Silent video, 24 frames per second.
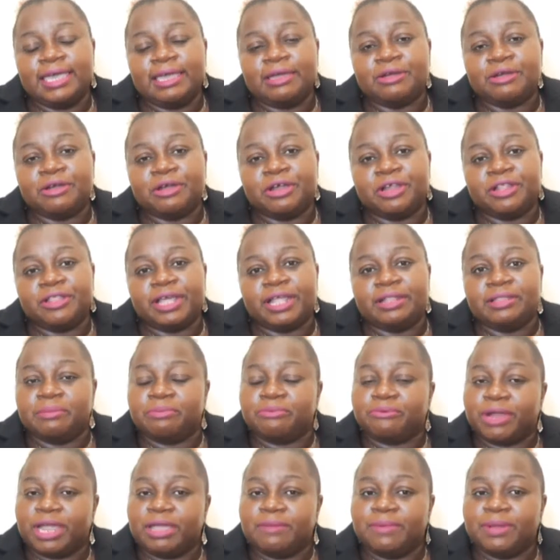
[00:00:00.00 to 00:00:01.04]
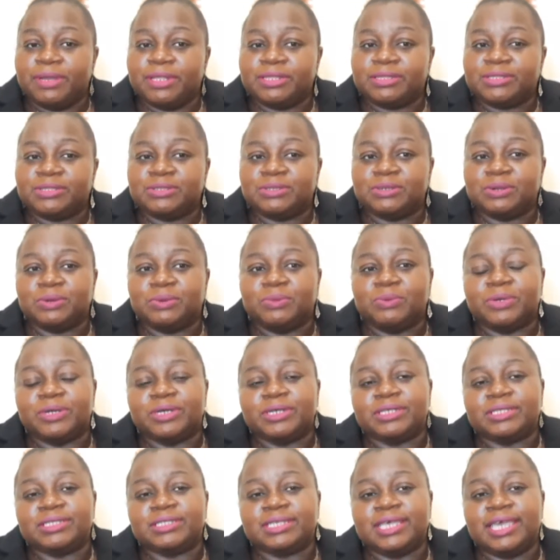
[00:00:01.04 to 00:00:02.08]
heard that the Prime Minister
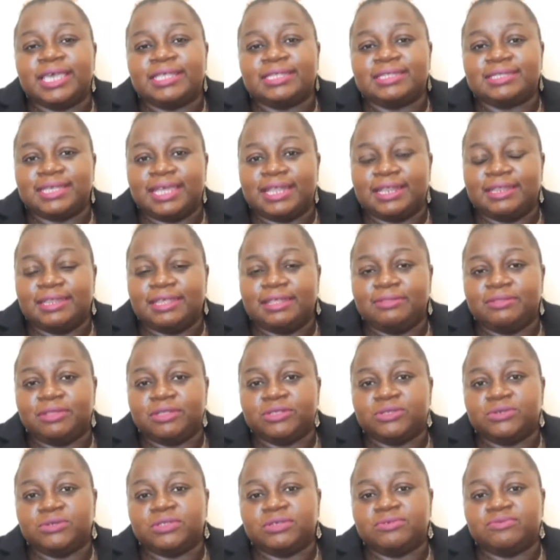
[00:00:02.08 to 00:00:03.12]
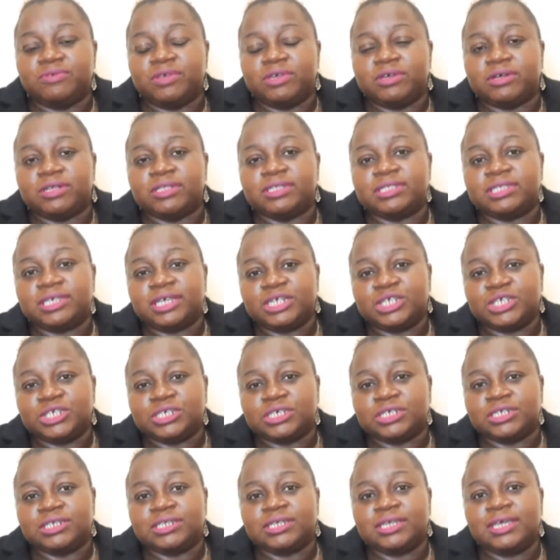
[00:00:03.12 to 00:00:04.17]
was extending the duty-free
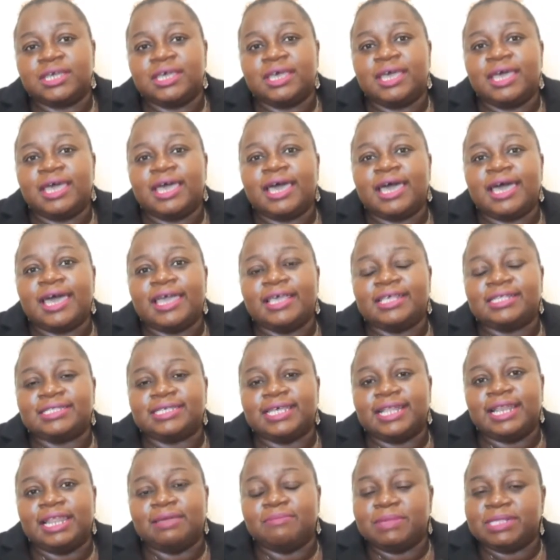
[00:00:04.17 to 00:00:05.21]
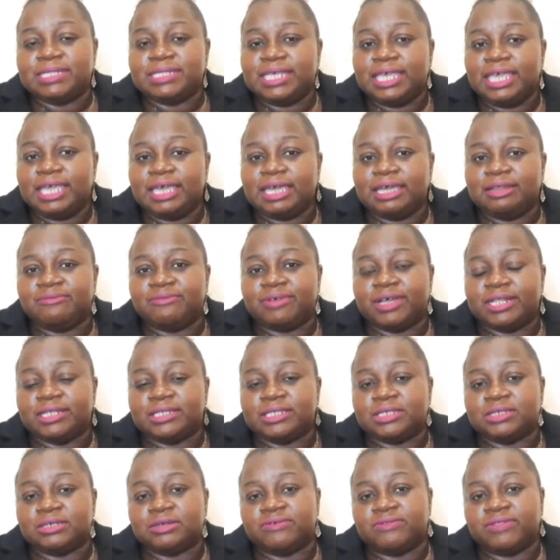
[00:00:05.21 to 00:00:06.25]
concession, I said, let me take
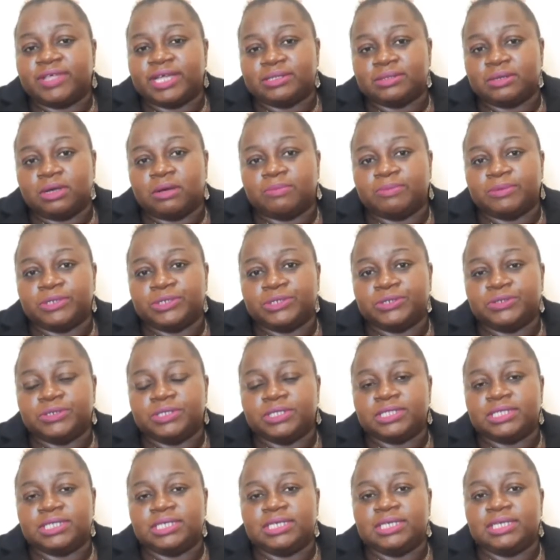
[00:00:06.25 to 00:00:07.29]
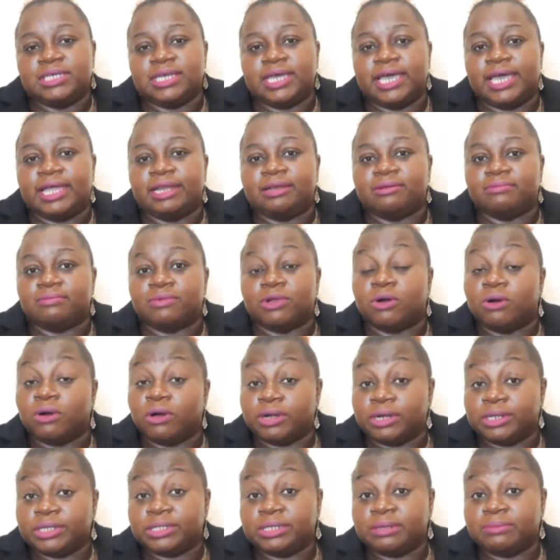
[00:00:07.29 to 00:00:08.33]
advantage of that opportunity and
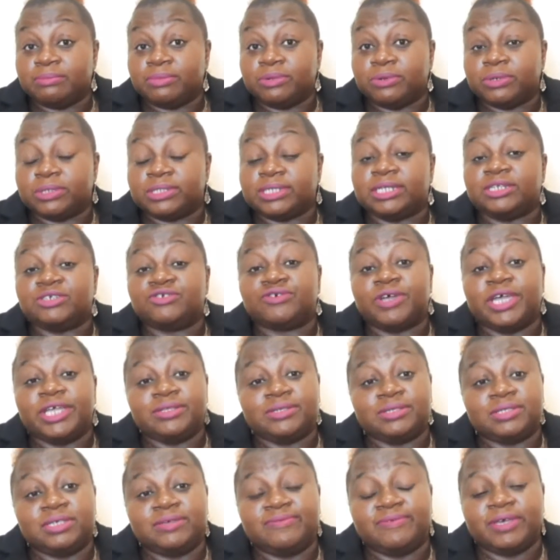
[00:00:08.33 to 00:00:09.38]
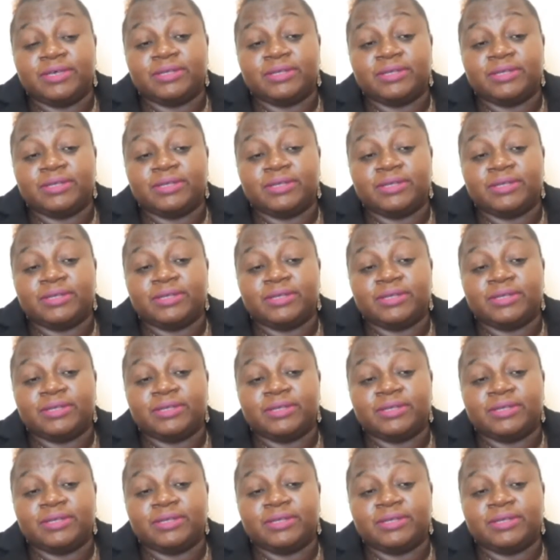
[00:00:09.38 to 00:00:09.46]
order some books and try to see if I